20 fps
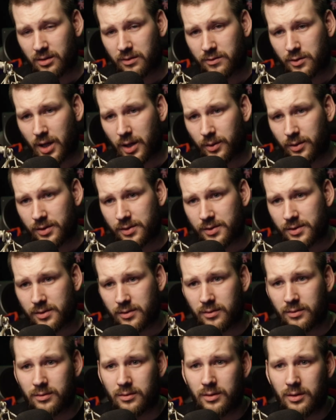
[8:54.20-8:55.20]
of routers,
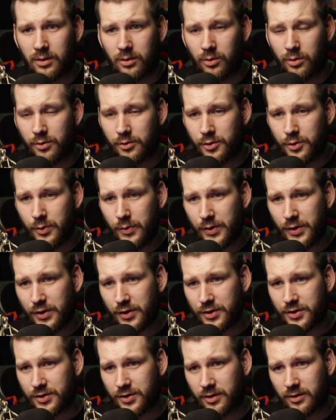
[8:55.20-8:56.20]
or
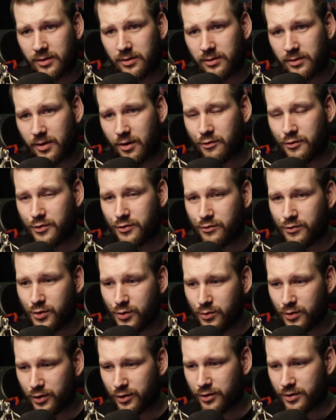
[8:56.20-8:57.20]
routers
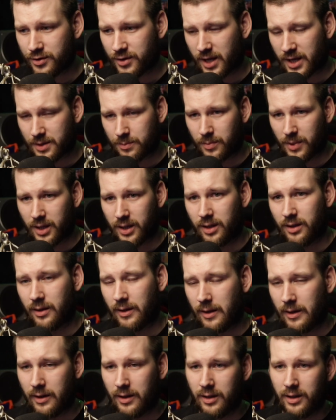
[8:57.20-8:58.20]
as my
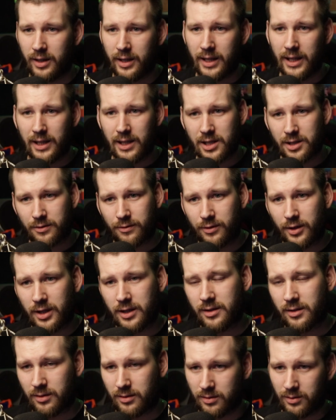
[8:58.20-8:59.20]
English
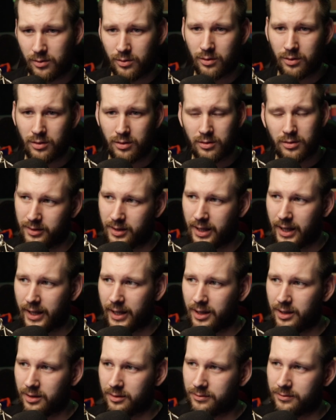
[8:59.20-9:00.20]
friend or
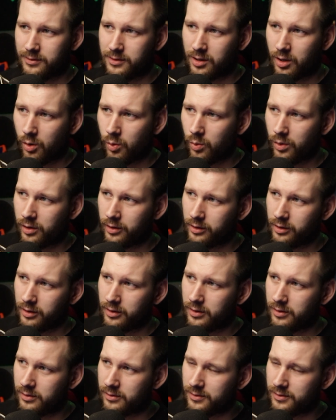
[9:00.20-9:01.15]
kind of co-worker